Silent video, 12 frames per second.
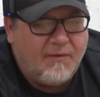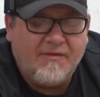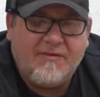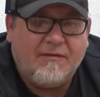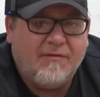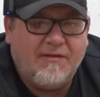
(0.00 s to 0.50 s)

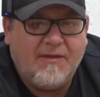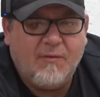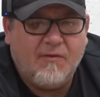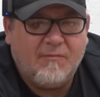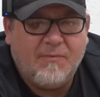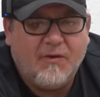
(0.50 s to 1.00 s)
once everything
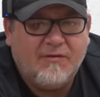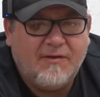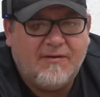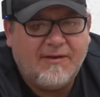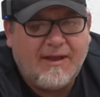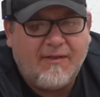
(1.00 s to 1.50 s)
was
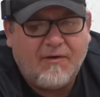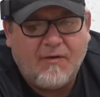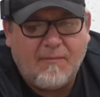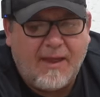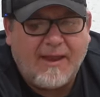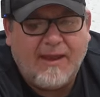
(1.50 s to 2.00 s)
bolted together,
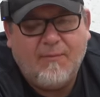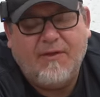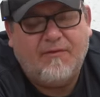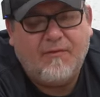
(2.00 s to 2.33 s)
Maggie went